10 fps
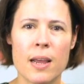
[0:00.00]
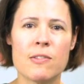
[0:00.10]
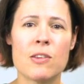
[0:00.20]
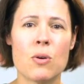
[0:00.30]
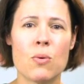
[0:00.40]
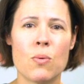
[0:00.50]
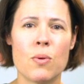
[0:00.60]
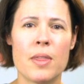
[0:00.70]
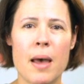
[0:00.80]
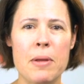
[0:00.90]
And so
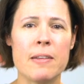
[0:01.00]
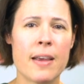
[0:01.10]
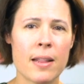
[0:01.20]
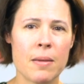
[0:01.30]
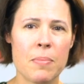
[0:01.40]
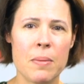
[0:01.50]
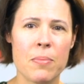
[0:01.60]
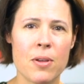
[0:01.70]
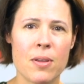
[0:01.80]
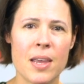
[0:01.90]
that meant telling
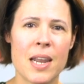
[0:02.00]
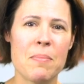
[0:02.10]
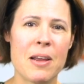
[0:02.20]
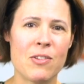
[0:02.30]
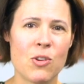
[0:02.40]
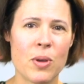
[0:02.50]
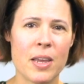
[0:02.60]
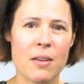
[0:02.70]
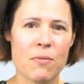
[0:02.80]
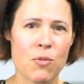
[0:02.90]
people, and it meant
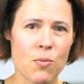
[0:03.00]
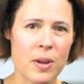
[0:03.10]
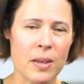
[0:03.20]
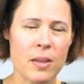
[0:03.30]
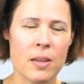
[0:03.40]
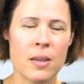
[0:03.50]
doing it for real.